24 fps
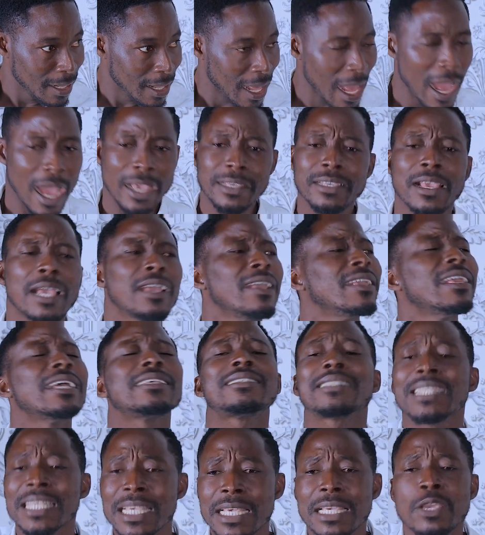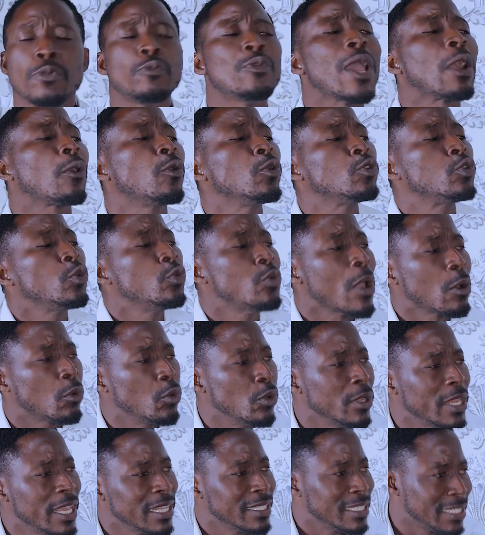ever. Yes, see, we are going to
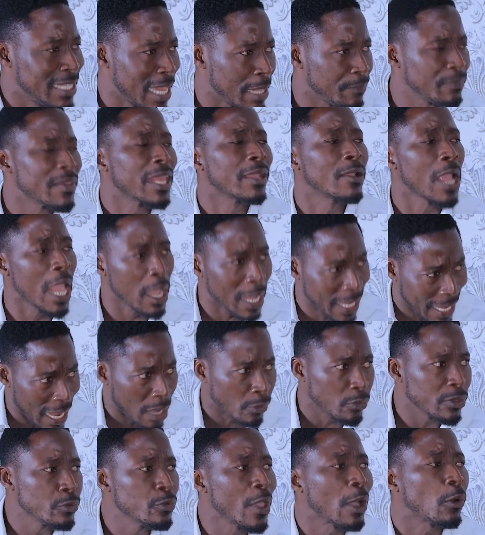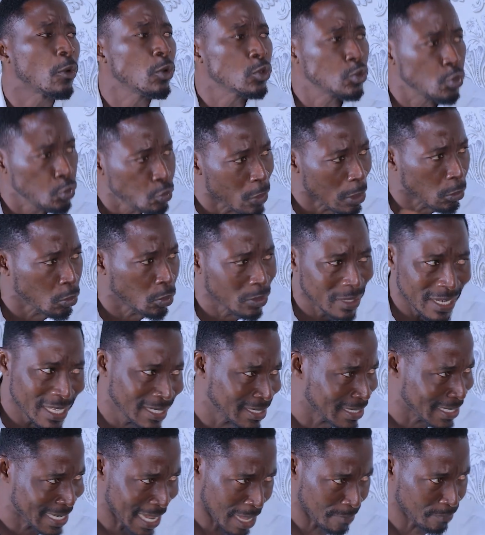regulate them. We are going to
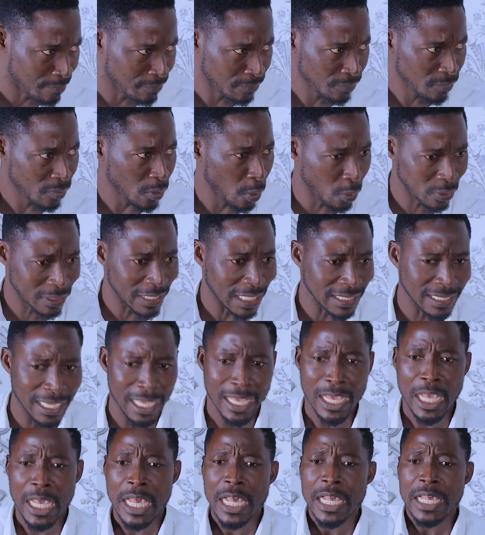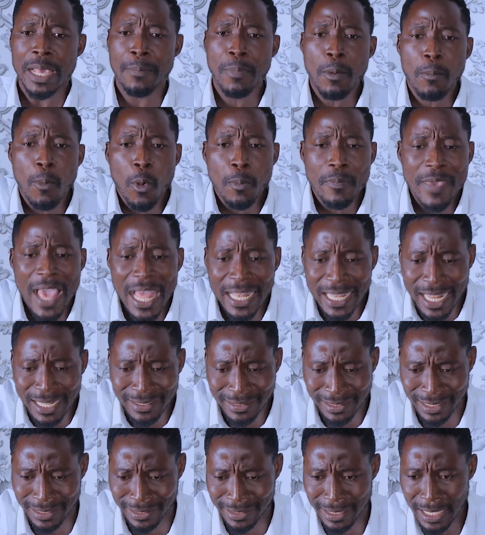regulate them. What you say? You be more be
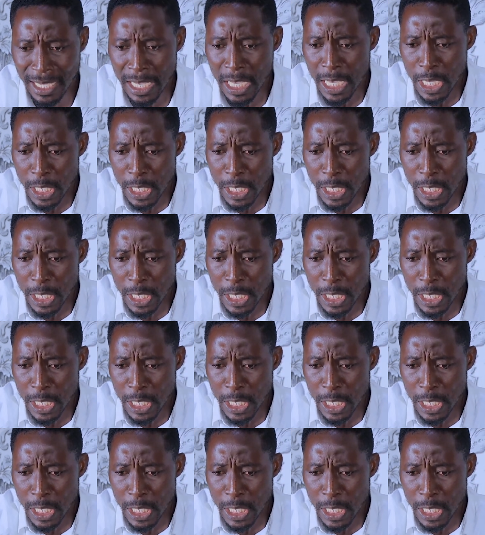allowances.